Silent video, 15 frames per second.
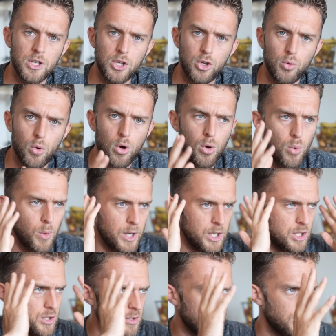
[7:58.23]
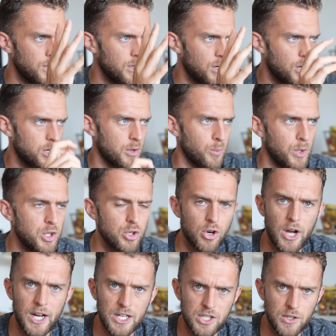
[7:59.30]
that you always are with your
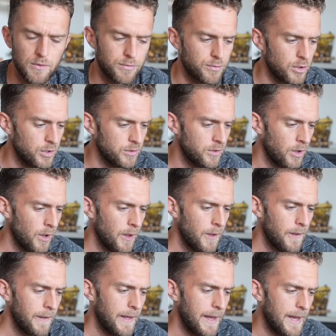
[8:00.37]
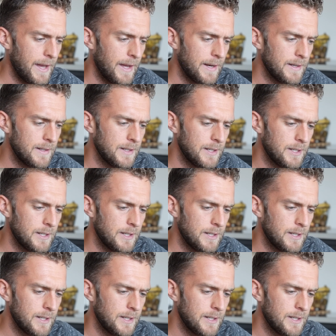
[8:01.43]
eyes in front. And